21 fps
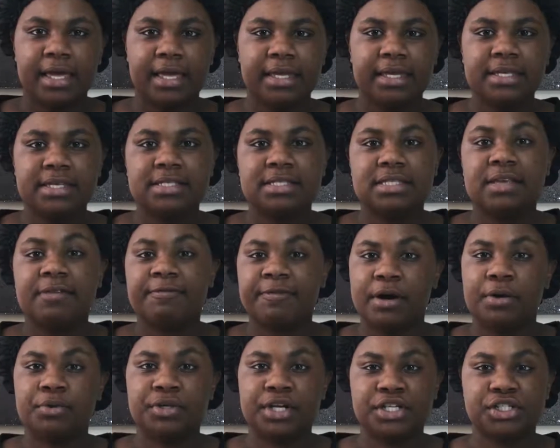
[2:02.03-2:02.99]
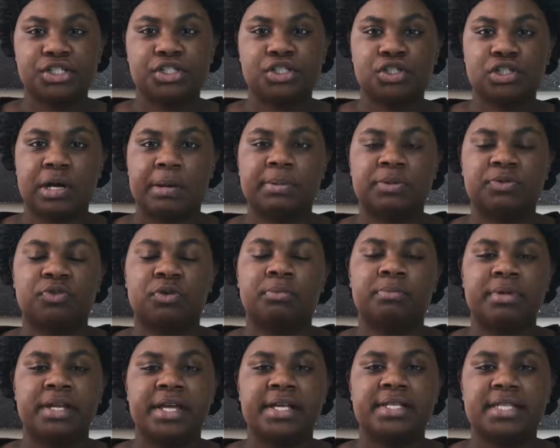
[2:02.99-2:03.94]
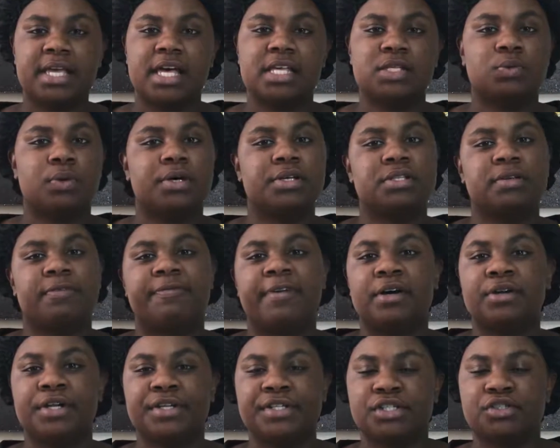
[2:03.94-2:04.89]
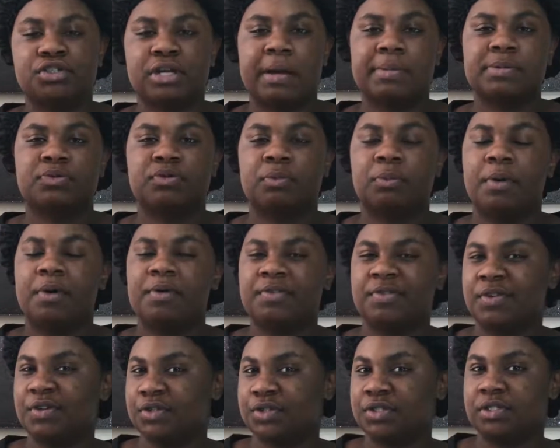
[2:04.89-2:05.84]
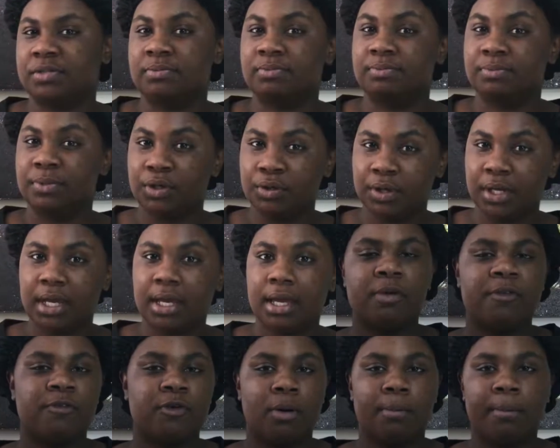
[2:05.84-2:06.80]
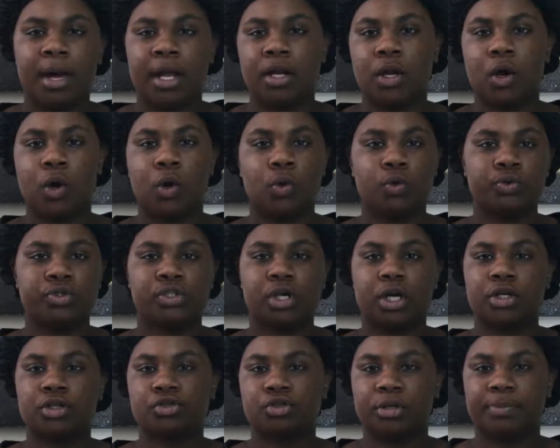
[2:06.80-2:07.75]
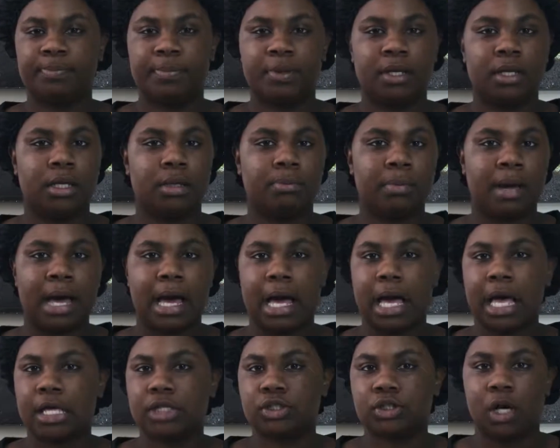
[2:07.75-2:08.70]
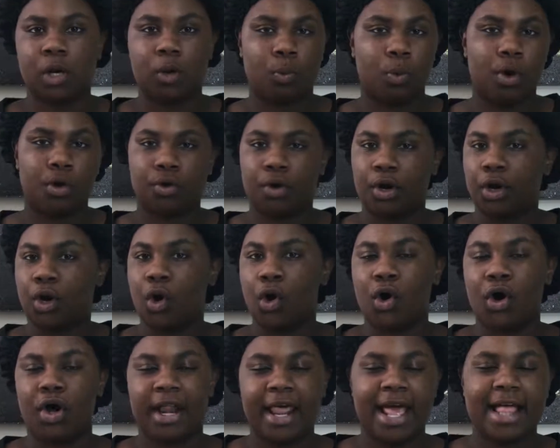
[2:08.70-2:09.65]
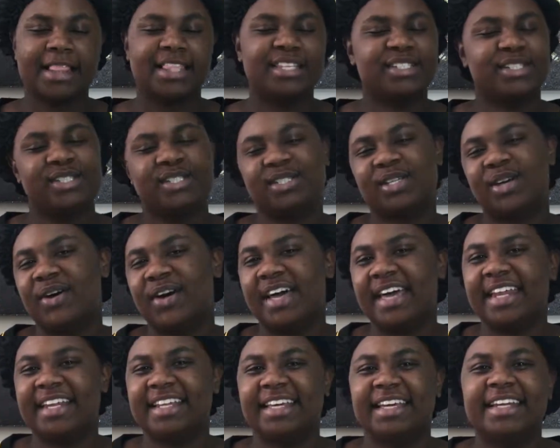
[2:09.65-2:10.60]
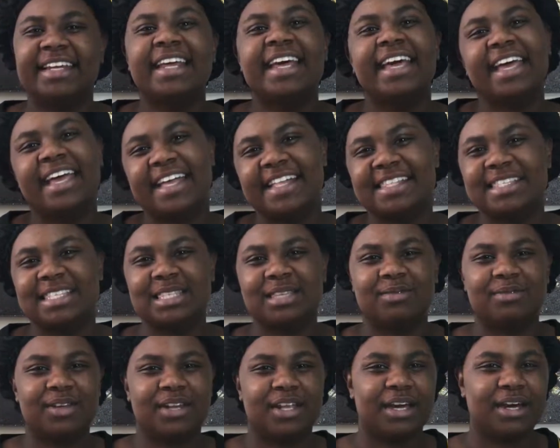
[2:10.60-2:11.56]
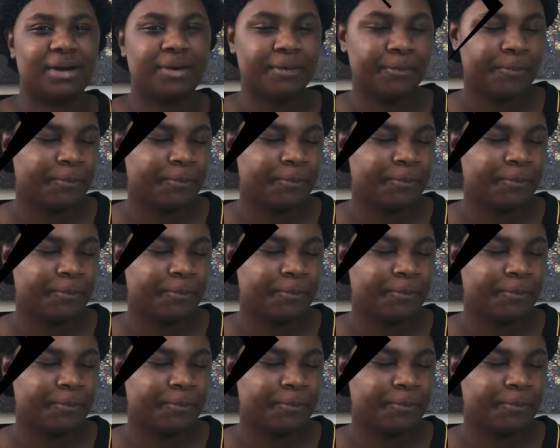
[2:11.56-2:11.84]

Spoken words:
is the foundation drops from NYX, as well as the foundation drops from Revolution Beauty. Before my nose start dripping, my eyes start watering, all that, let's just go ahead and get into the video.